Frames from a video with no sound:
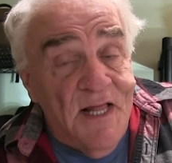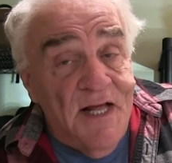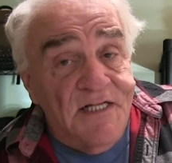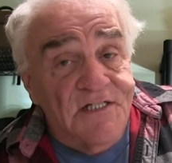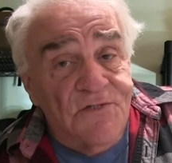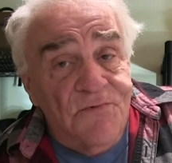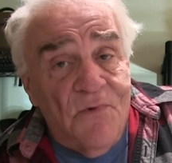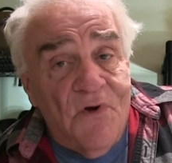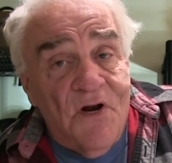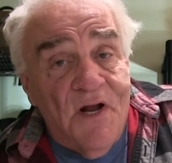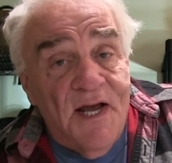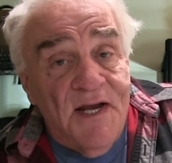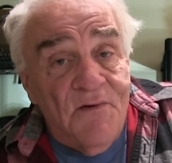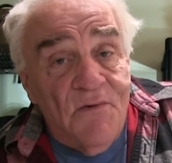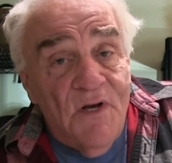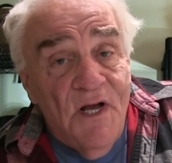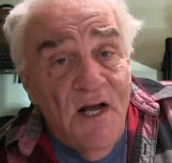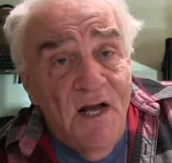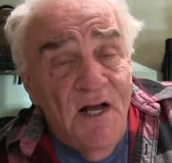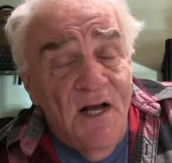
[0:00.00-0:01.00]
That's when
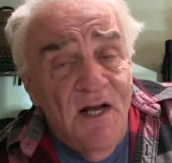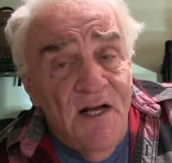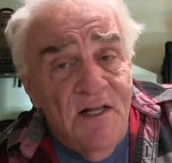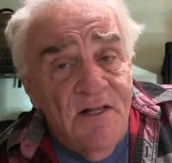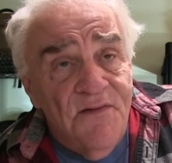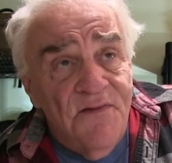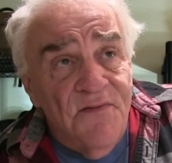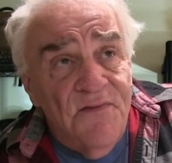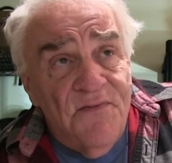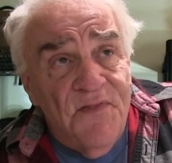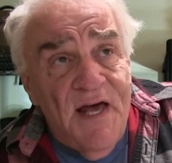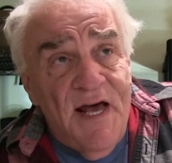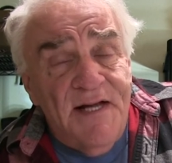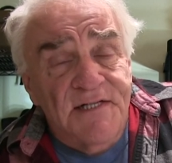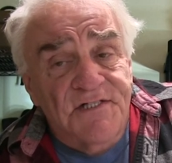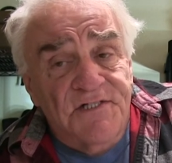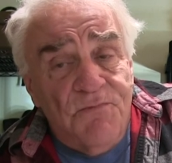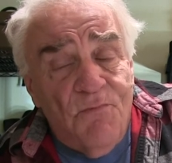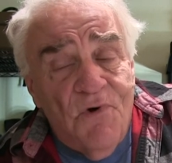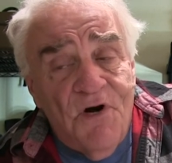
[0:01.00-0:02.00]
I'm
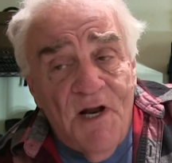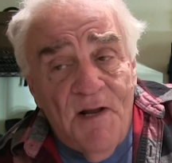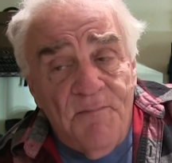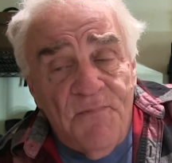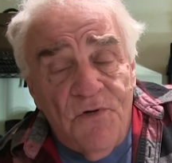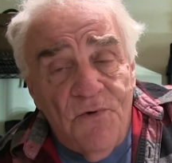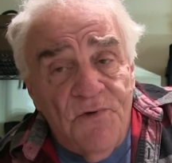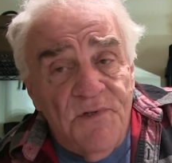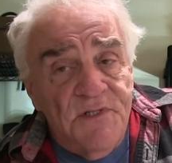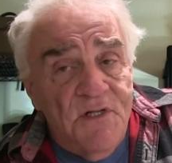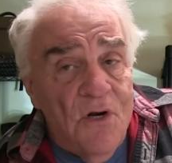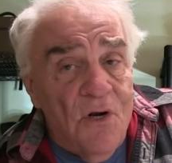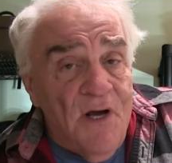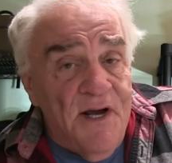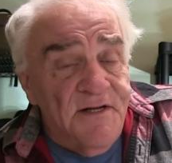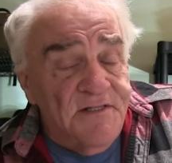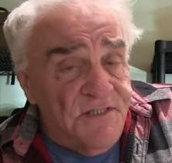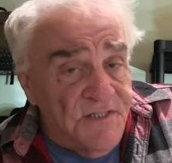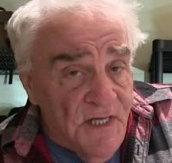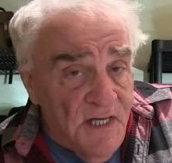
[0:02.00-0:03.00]
doing the
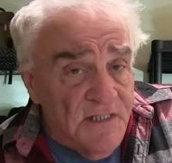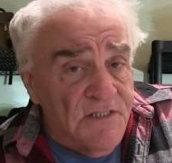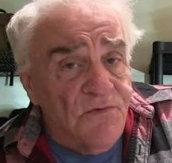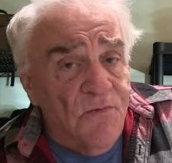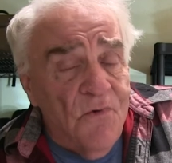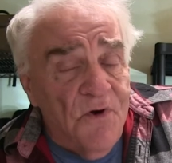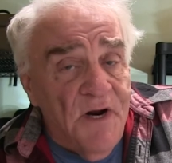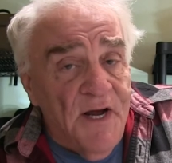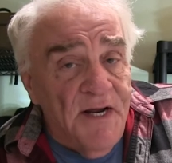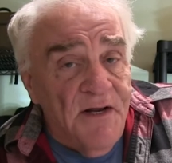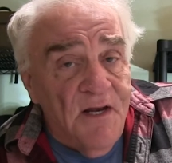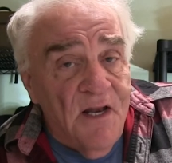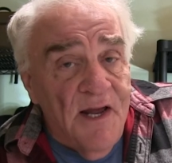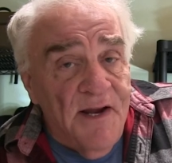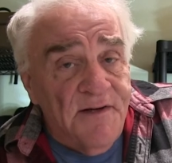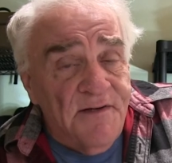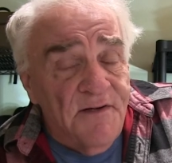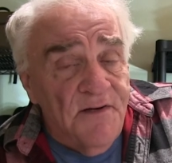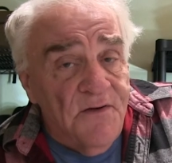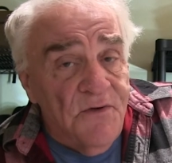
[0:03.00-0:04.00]
lights, that's what I
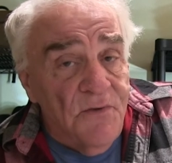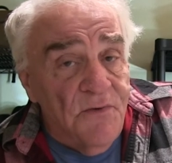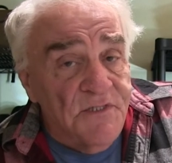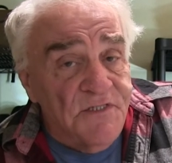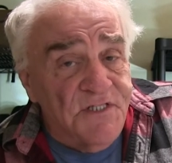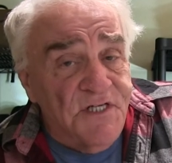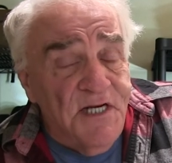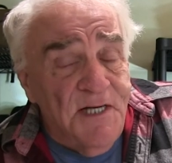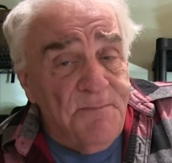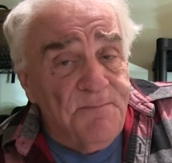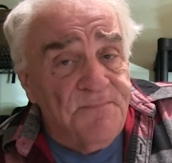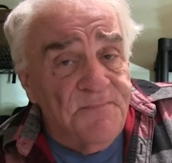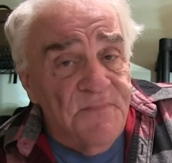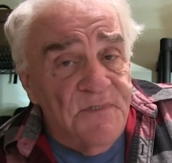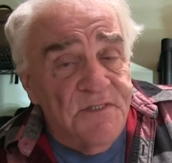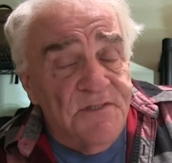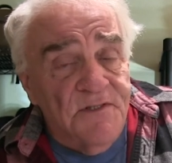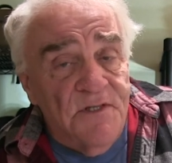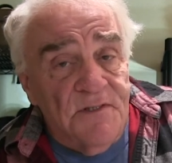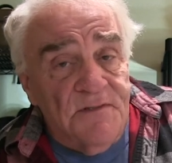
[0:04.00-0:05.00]
like to do, is
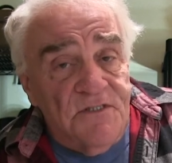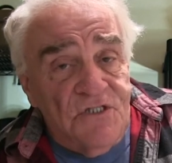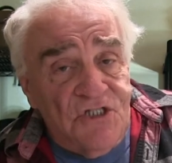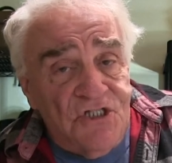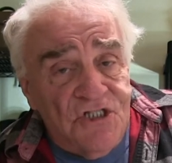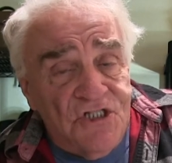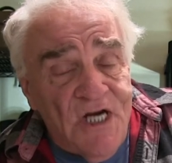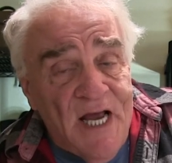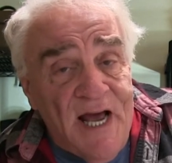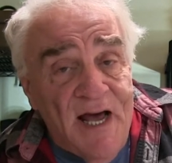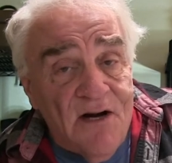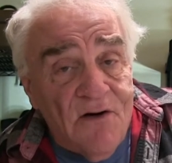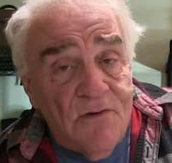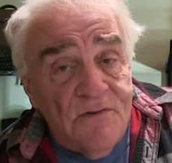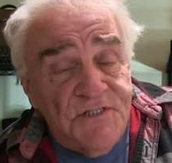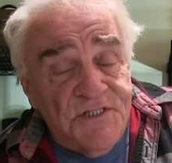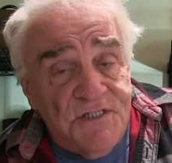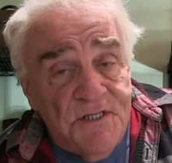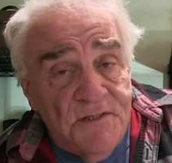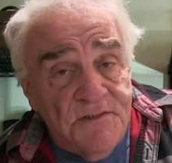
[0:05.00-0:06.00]
keep the
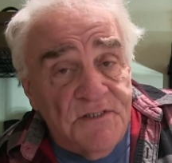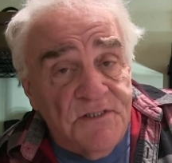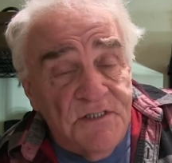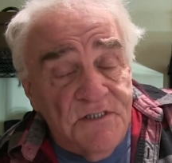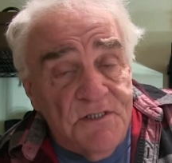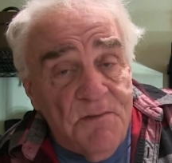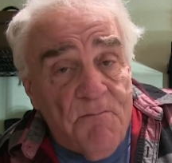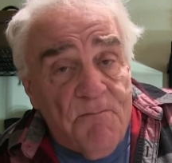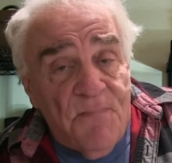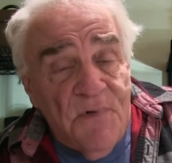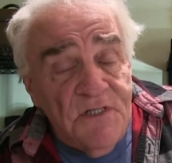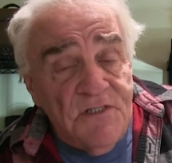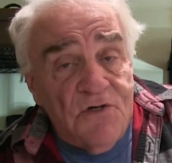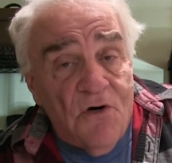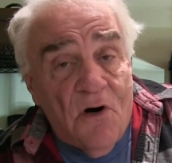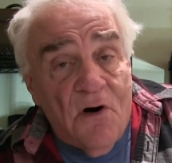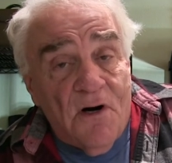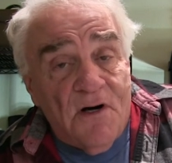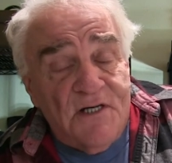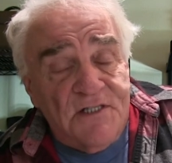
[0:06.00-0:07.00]
shadows, the
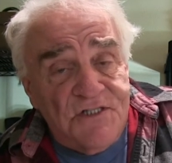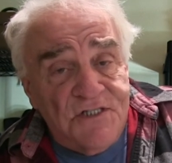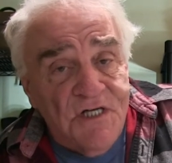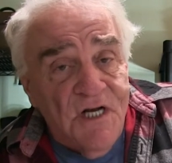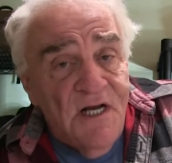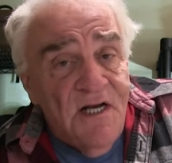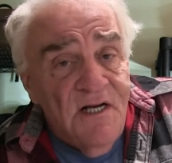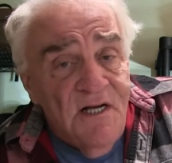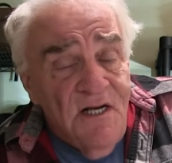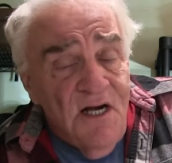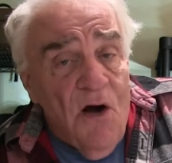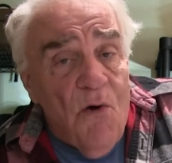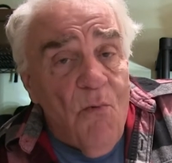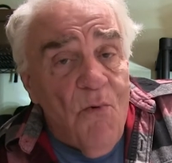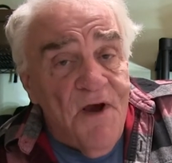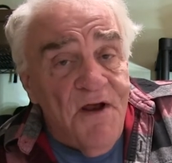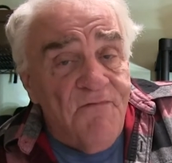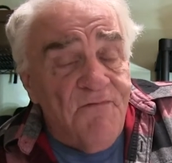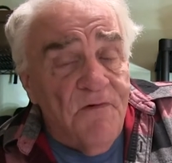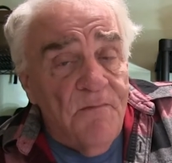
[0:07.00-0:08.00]
darks
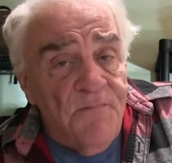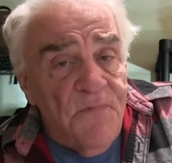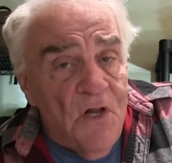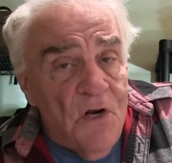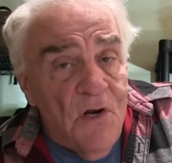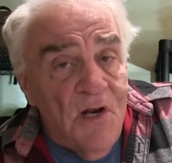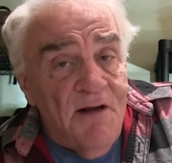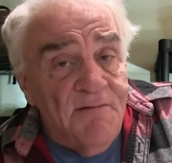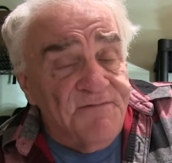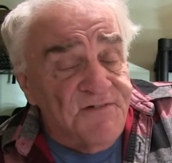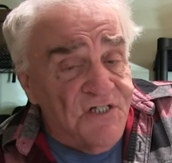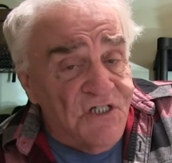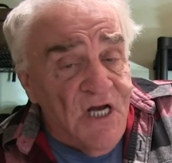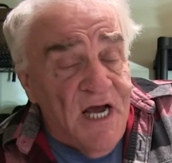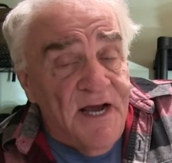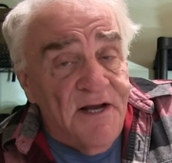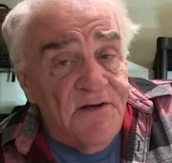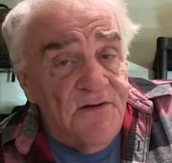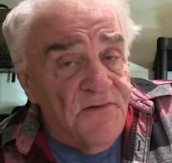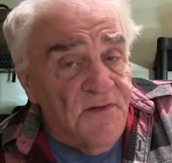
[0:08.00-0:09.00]
away from the left
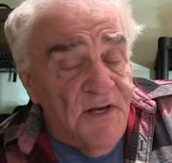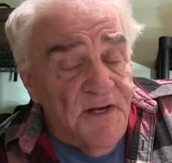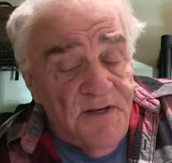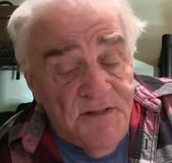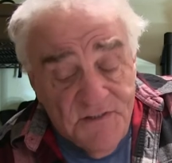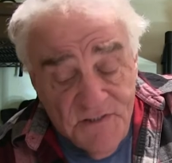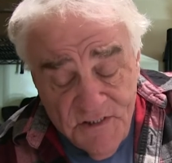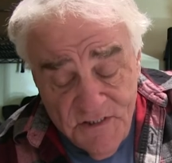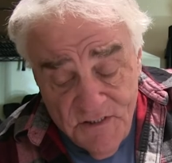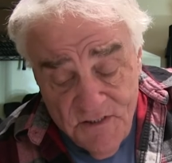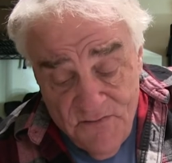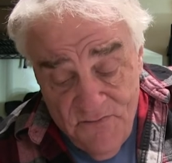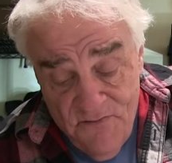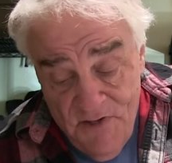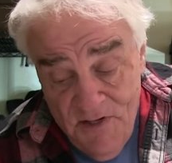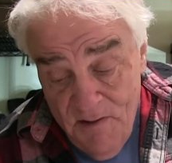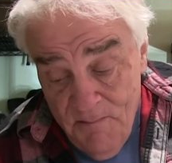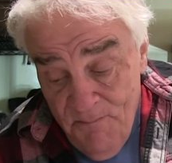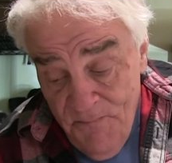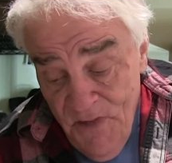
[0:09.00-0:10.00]
side of the
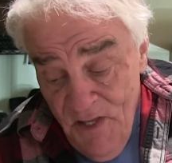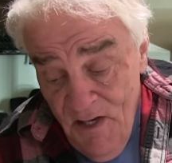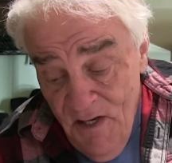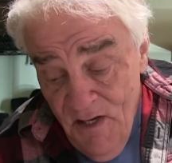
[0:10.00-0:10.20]
histogram.